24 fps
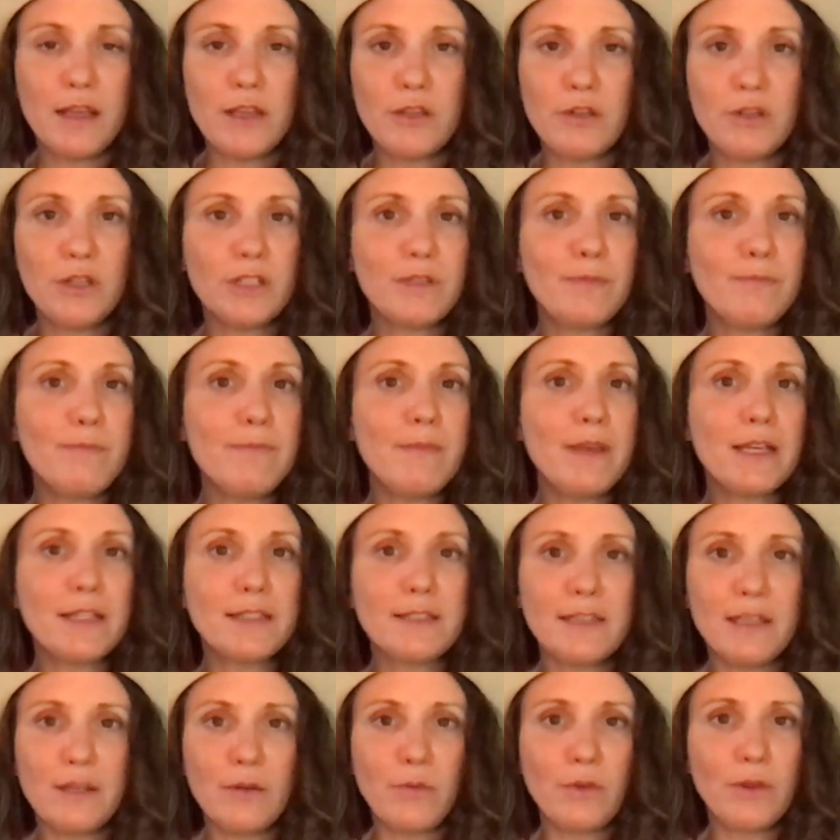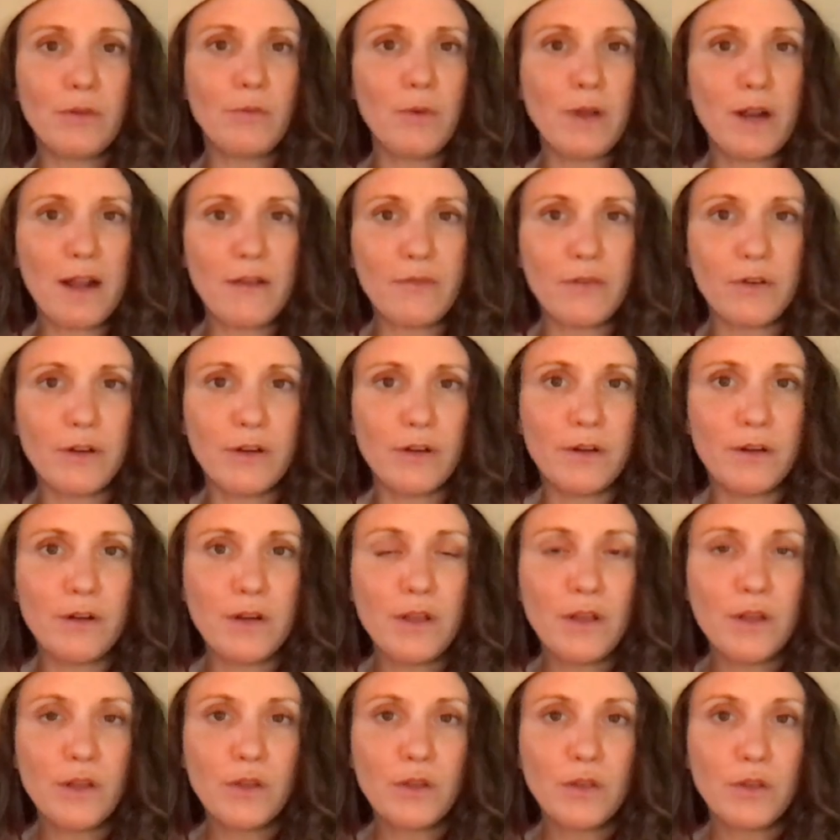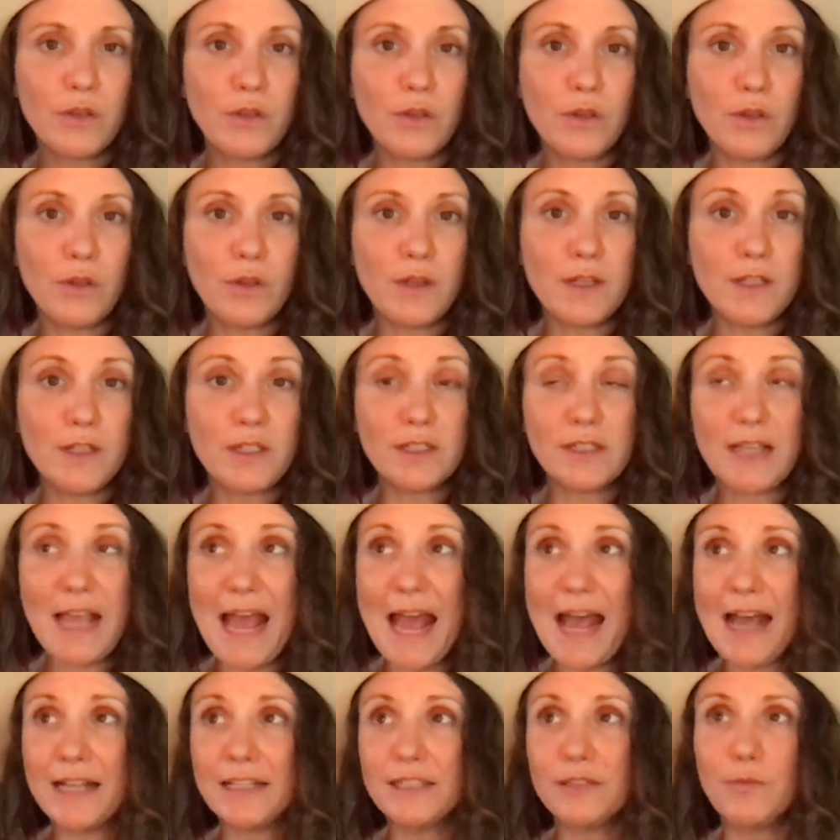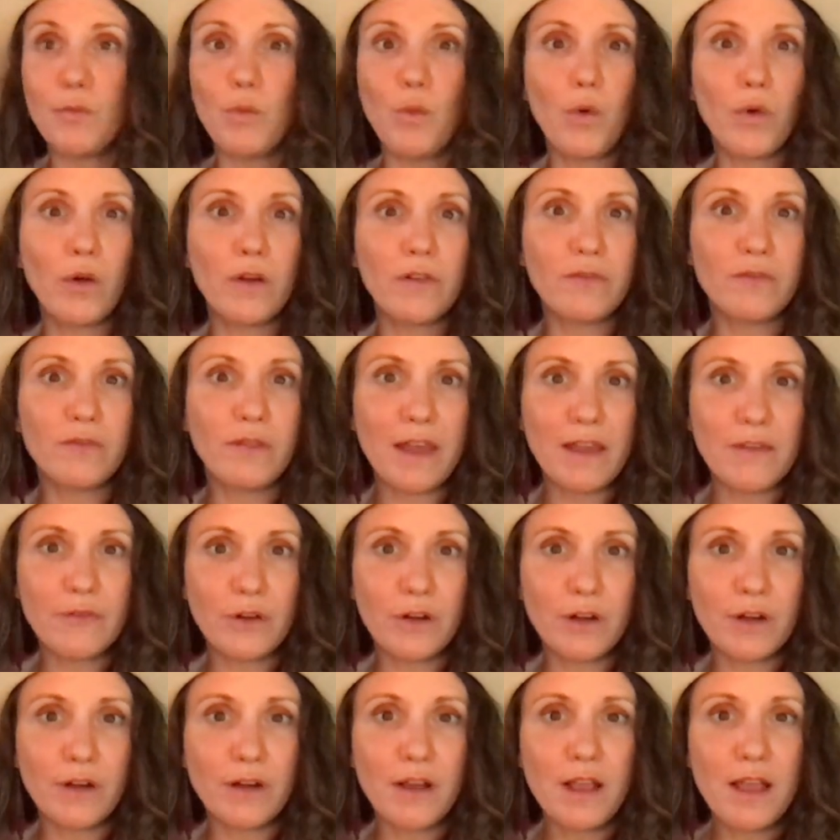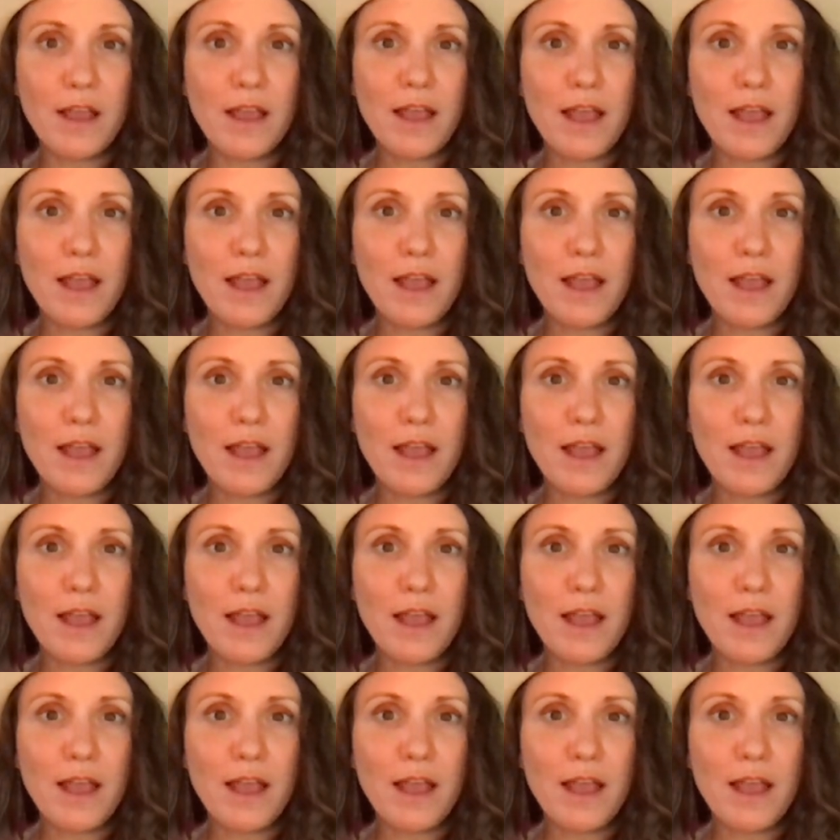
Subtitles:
you just mix it with whatever it just adds more flavor